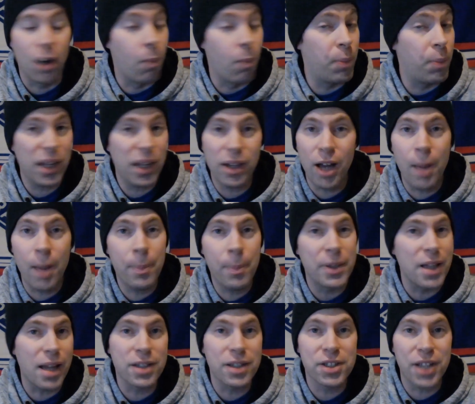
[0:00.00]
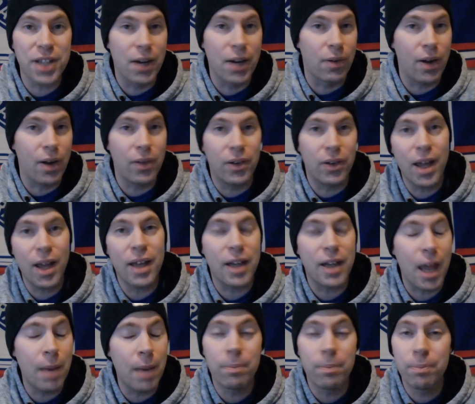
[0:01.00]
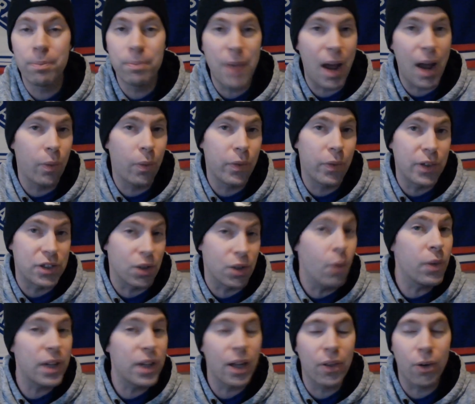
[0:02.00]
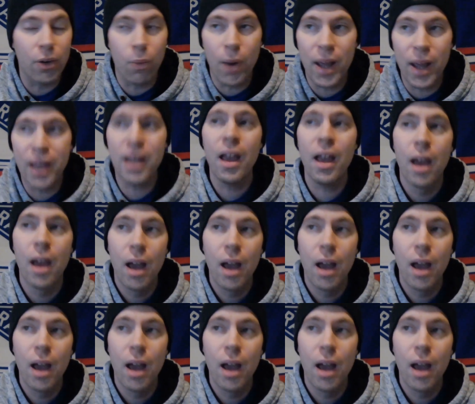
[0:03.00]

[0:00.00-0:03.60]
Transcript: pick it up and skate around the net and head out the zone the other way.